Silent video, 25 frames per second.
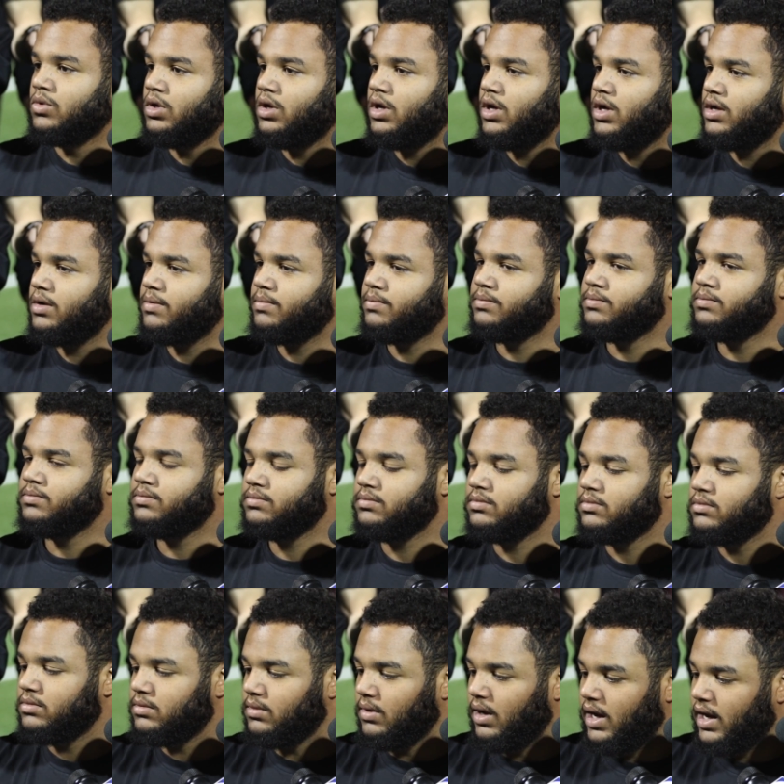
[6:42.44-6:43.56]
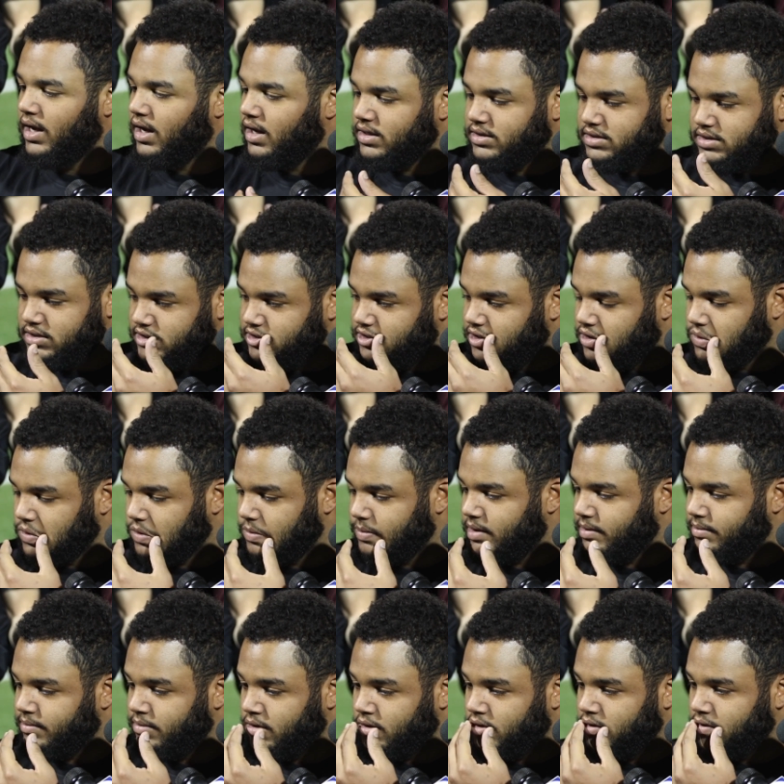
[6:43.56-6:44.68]
I honestly don't
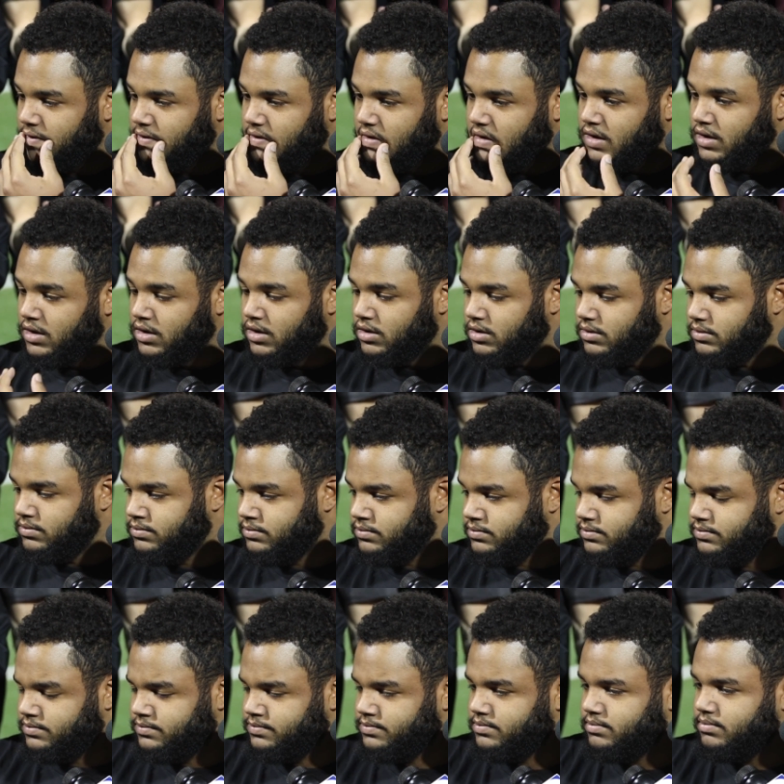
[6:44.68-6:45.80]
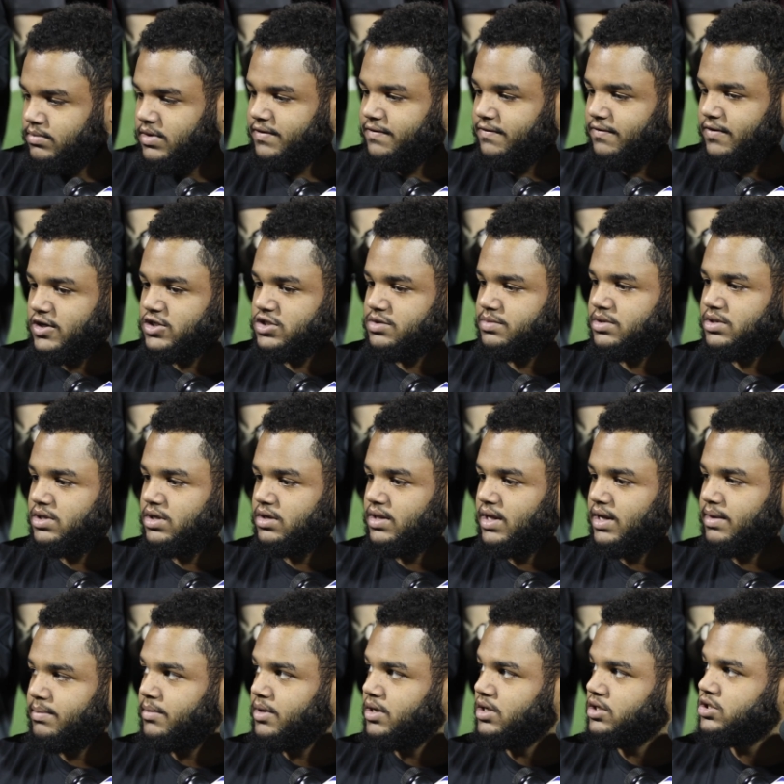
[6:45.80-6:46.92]
remember my freshman year
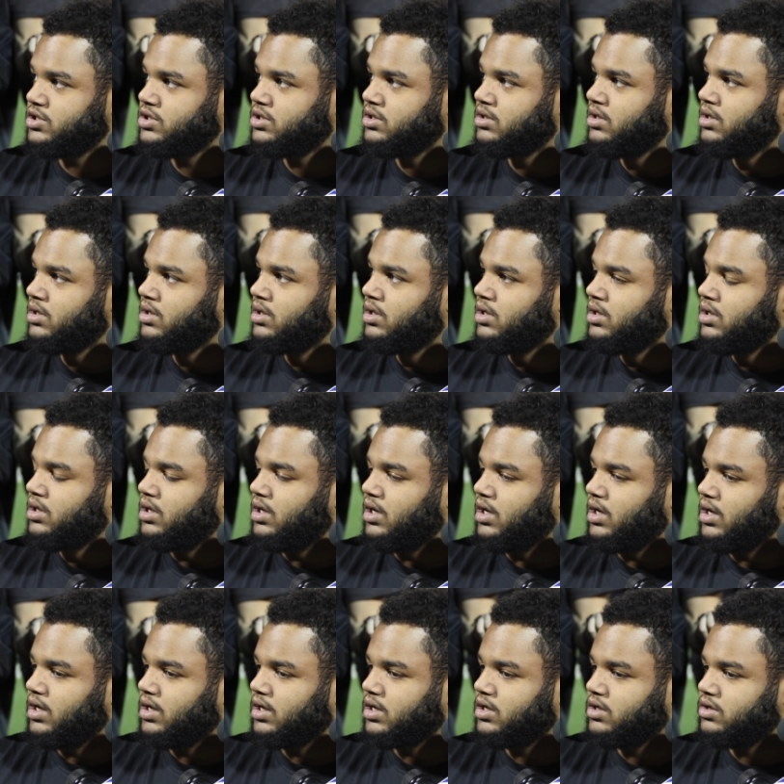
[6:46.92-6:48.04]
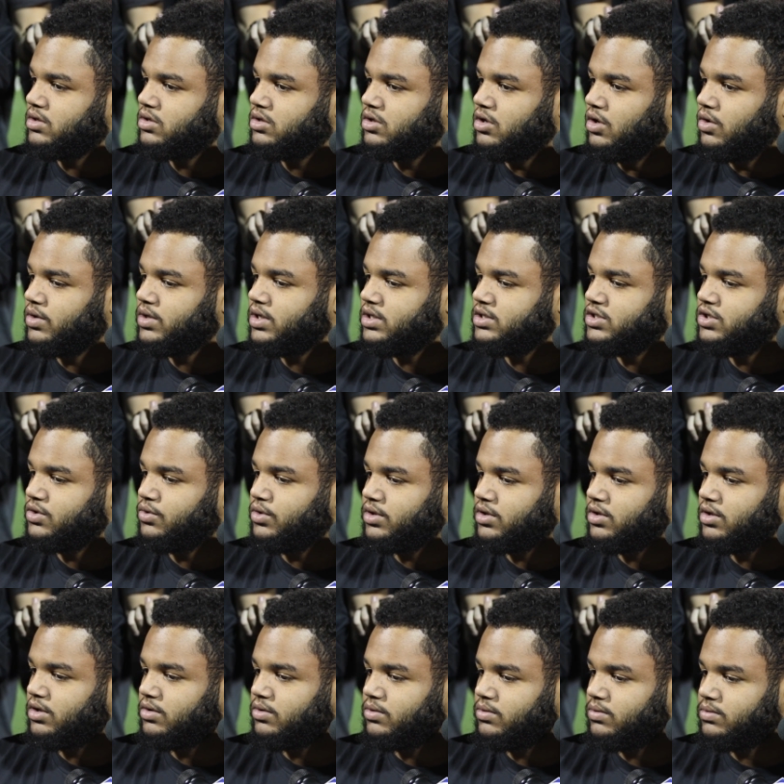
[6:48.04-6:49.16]
that much. Going into it,
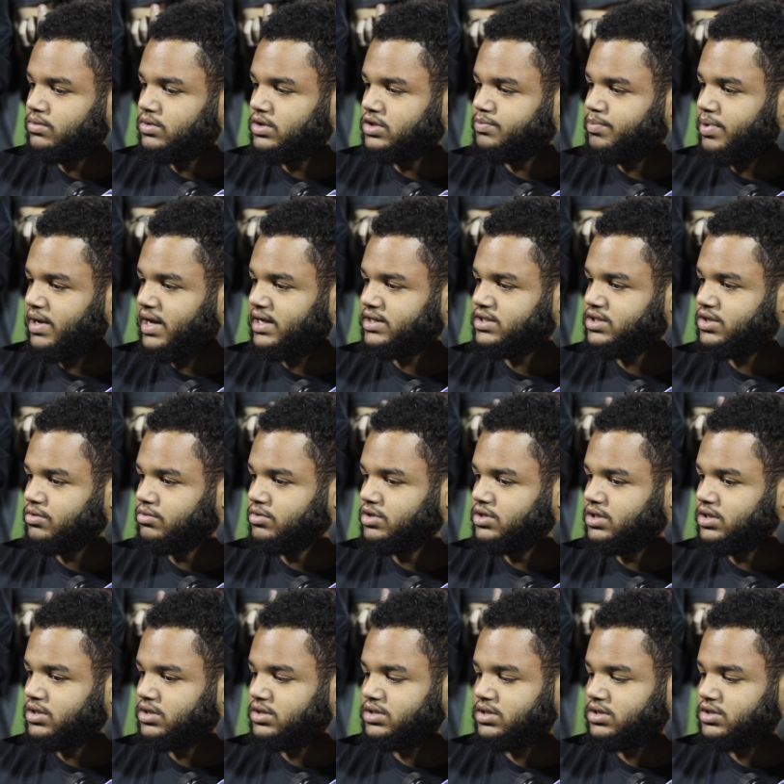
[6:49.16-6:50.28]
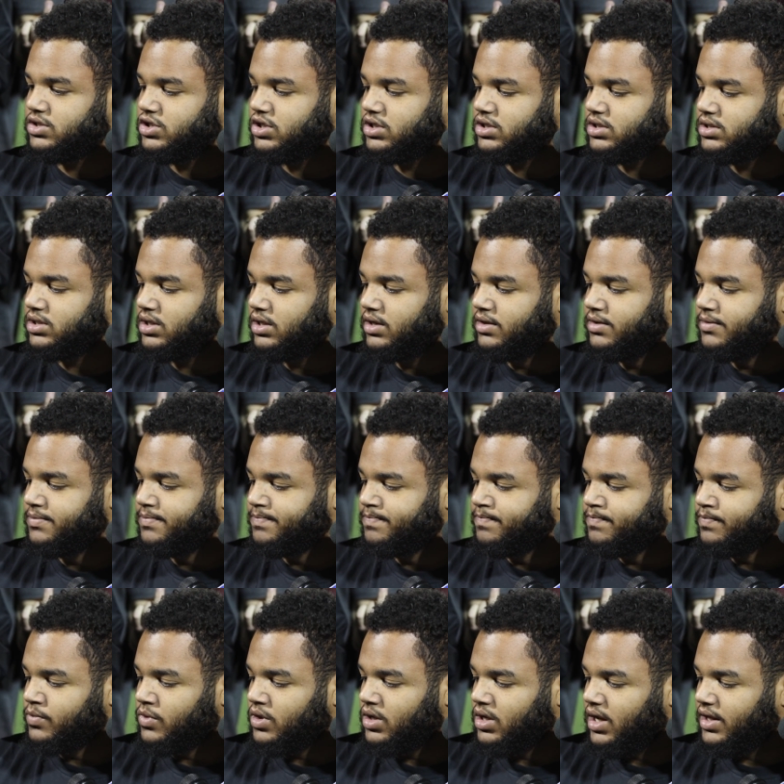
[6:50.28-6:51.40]
though, these past 3 years, it's just,
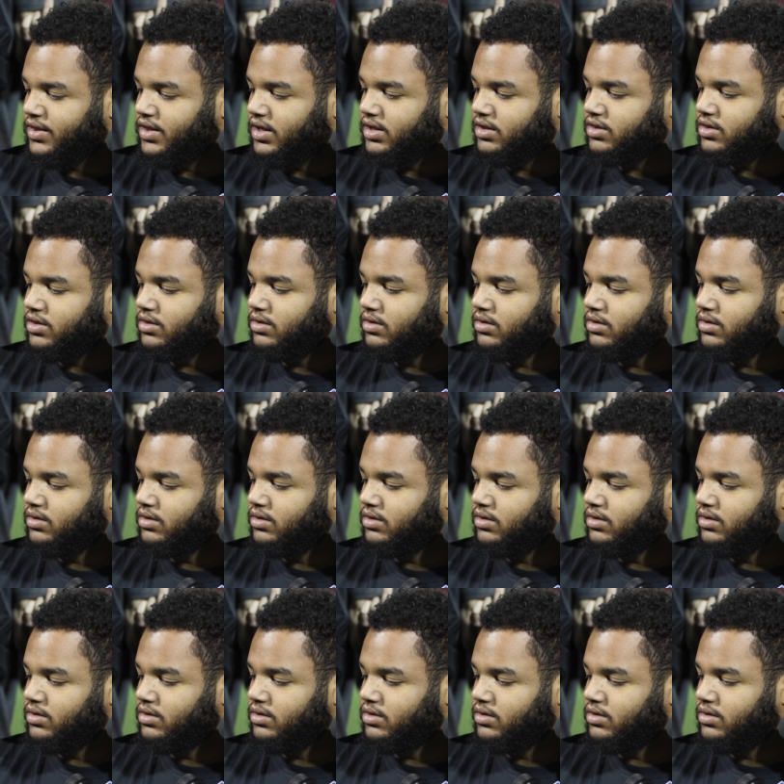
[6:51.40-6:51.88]
I think